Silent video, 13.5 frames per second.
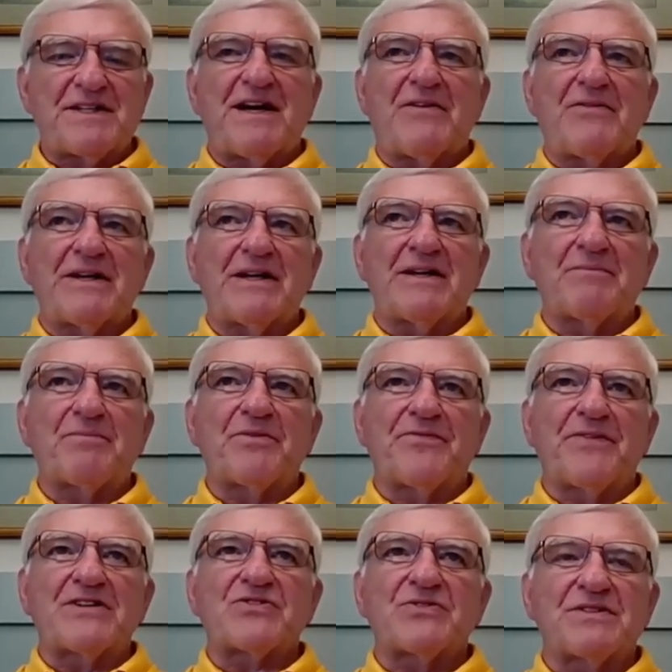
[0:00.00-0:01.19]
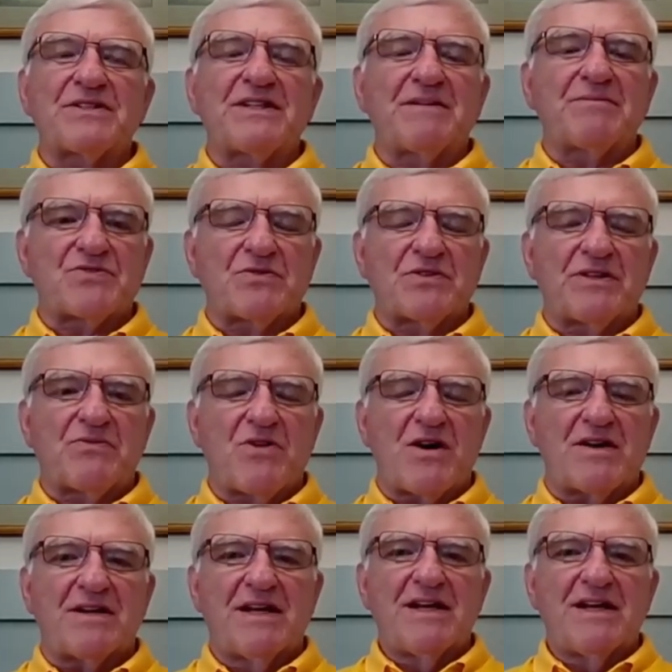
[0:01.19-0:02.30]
to see how a professional team is really